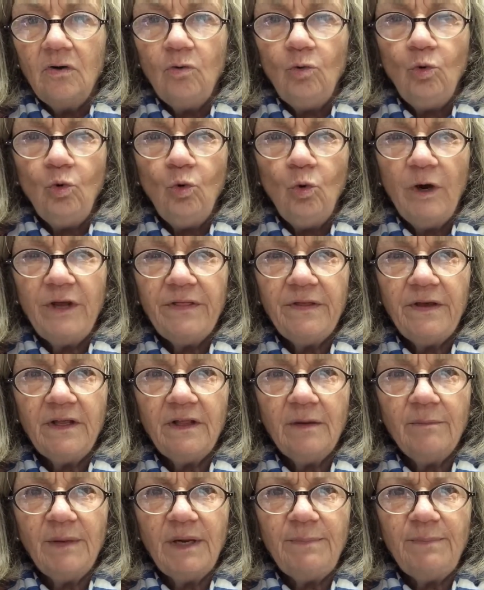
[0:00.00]
oh, I think
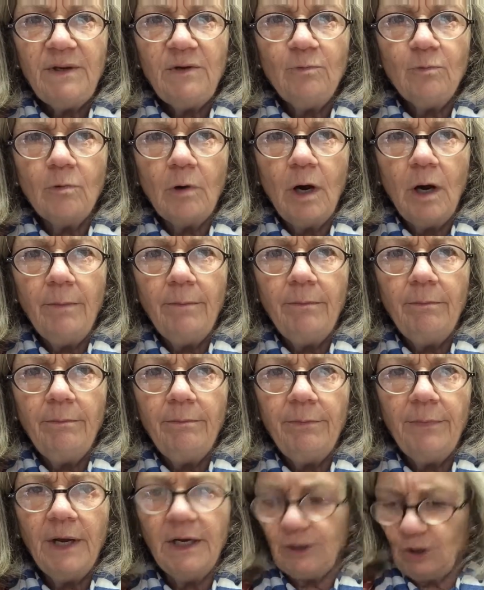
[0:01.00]
that might be rum.
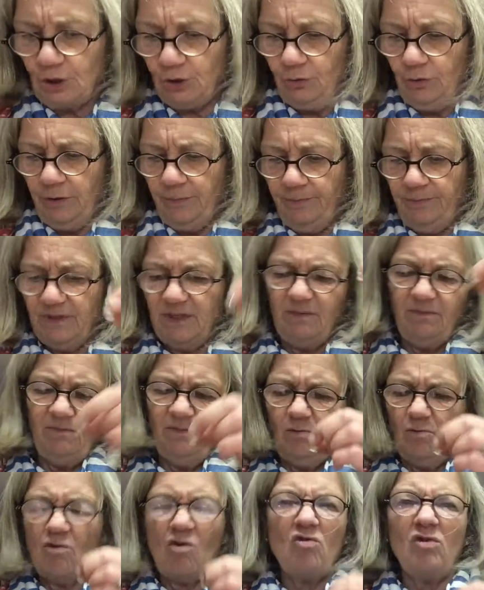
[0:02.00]
Not sure. Something
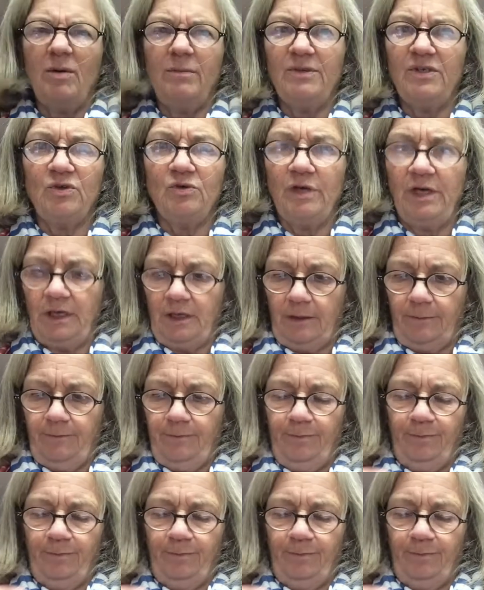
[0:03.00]
the grown-ups drink.